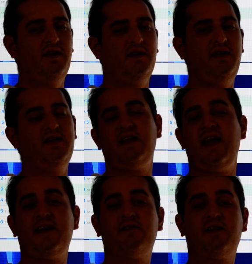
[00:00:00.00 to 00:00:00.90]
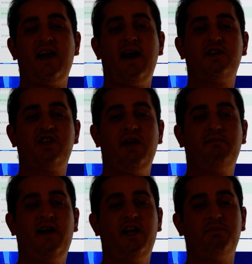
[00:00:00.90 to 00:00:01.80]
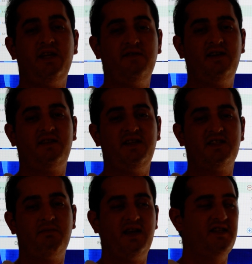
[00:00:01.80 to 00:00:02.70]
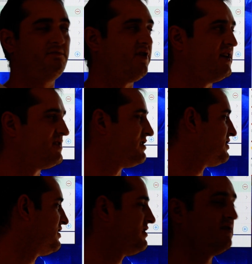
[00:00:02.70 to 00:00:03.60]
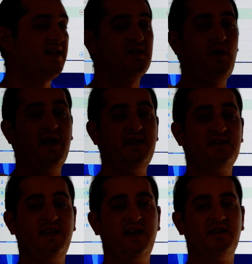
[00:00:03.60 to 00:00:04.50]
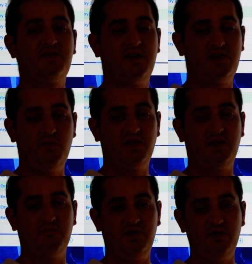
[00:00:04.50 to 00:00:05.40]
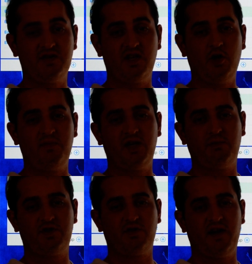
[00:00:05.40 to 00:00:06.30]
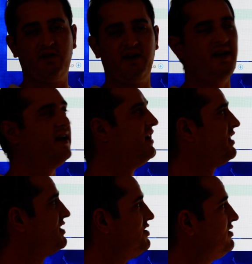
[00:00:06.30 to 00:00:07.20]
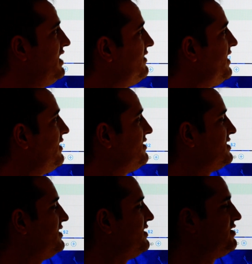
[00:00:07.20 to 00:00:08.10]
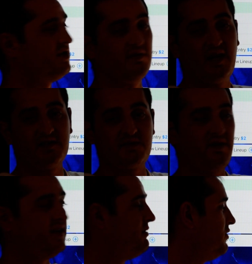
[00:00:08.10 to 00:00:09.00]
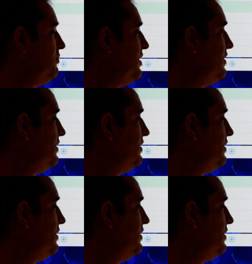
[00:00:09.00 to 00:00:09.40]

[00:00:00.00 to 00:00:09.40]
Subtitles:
He can anchor a cash game lineup even at these amazing prices. So that's why he's there, especially with the news that opened up with Jeriah Grant. Because you can have Harrison there too, and I'll explain in a moment.